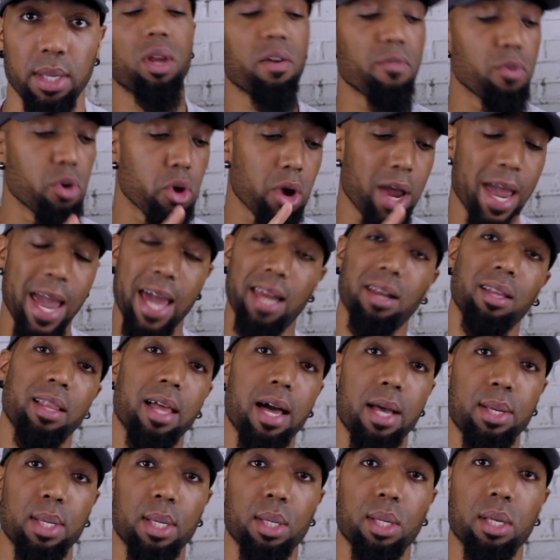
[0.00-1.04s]
Whenever you're
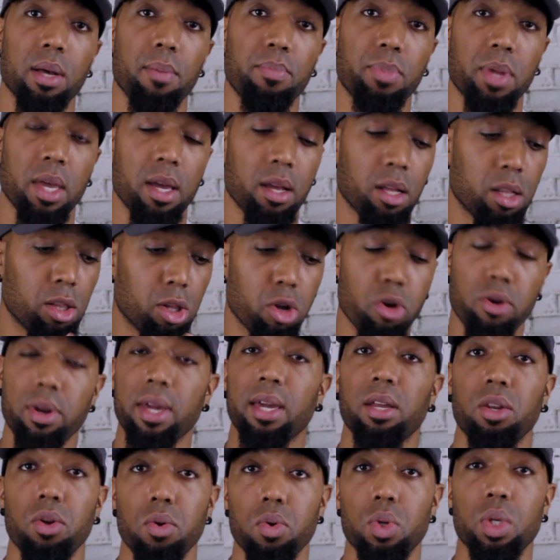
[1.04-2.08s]
analyzing something, learning
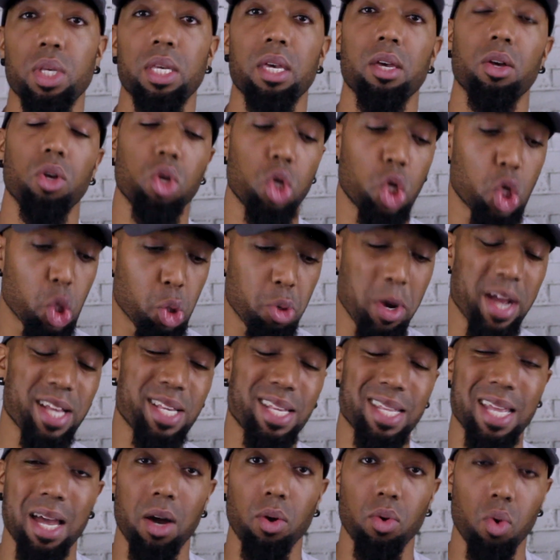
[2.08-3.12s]
a new skill,
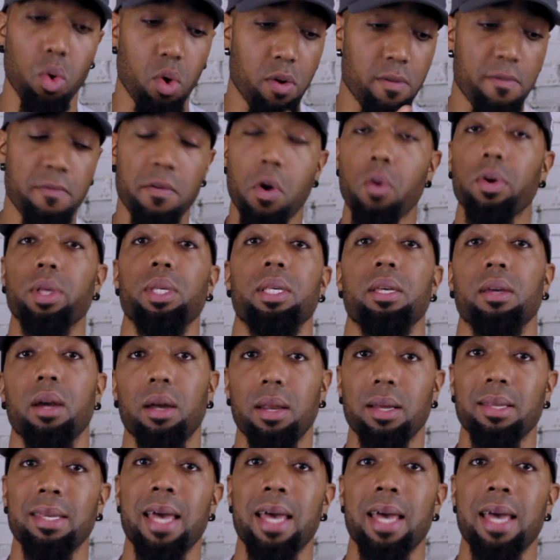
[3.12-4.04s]
stressed out, or focusing on a